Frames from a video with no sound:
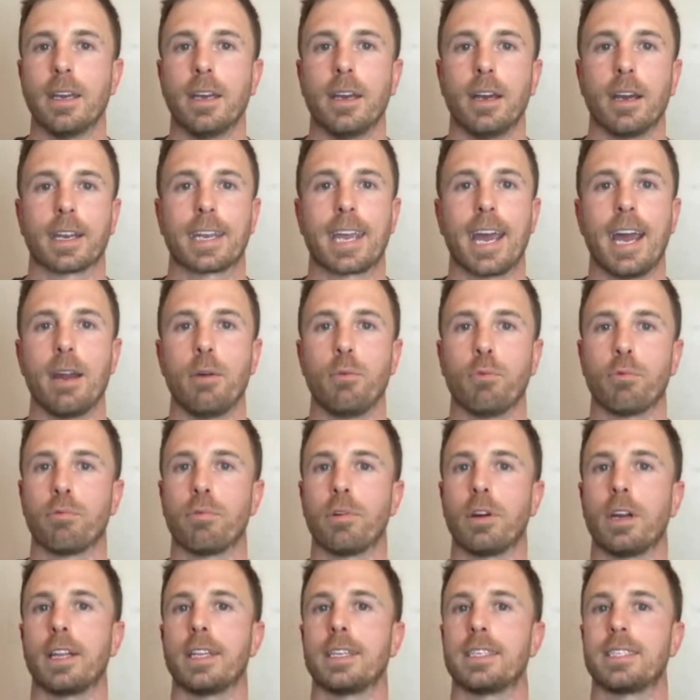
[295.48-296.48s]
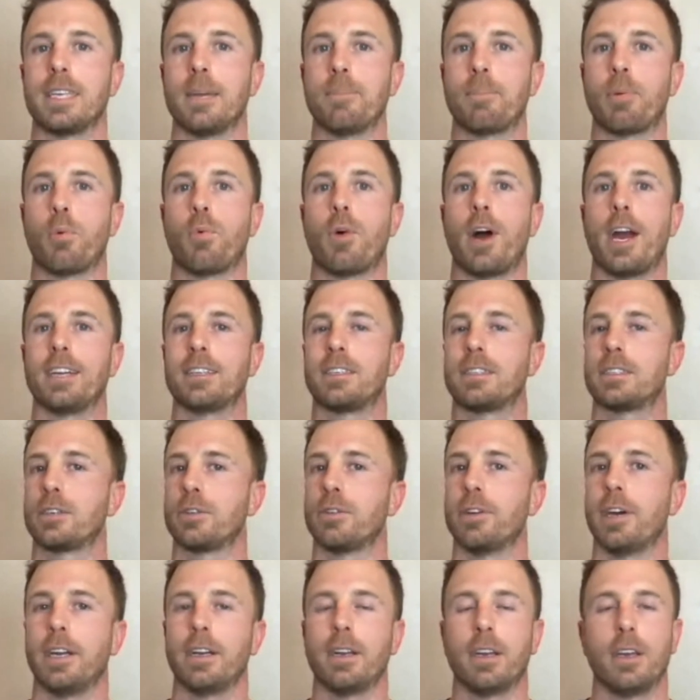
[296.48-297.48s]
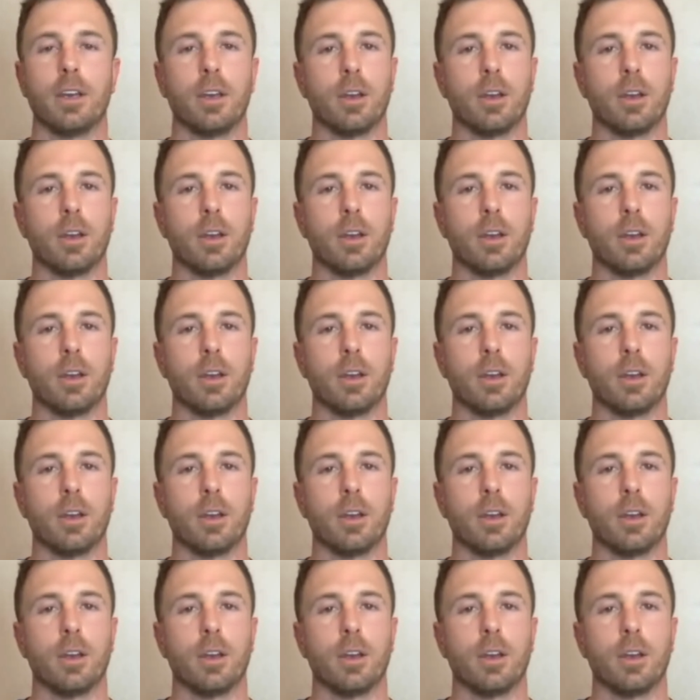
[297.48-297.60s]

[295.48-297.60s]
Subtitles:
Okay, really simple way to do it.